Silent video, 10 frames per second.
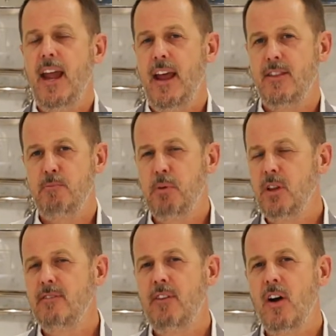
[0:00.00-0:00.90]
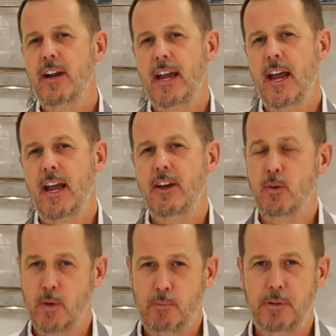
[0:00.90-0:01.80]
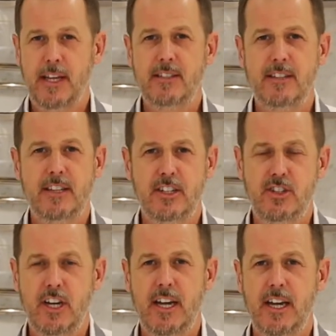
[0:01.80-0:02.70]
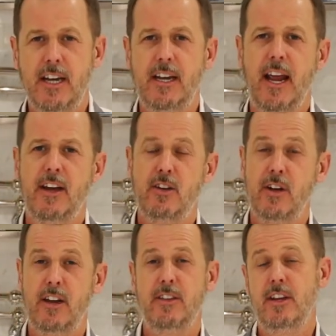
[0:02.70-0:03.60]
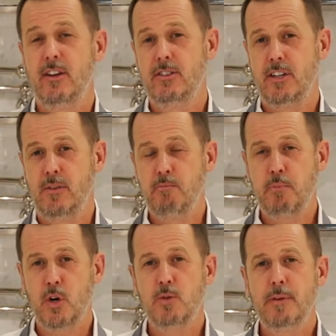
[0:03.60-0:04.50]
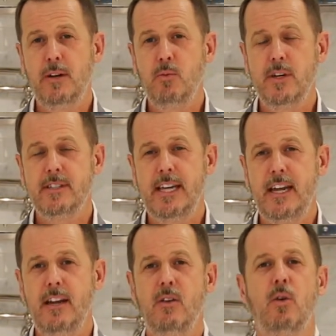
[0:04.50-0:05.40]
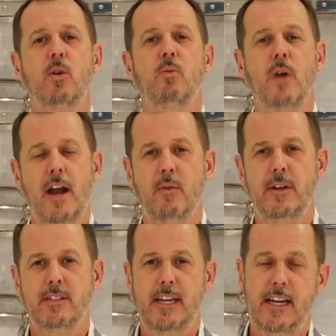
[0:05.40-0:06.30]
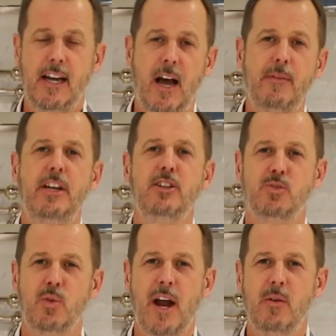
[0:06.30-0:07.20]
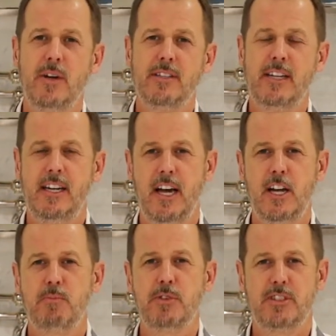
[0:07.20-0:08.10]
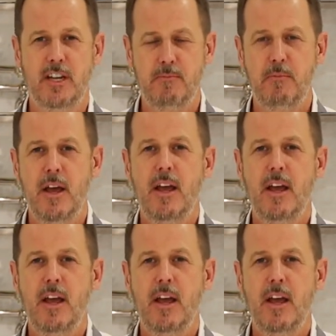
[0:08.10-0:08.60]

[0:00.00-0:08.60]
and the Boulevardier, you're replacing the gin and you're either using bourbon whiskey or rye whiskey. I'm going to use rye whiskey, 100%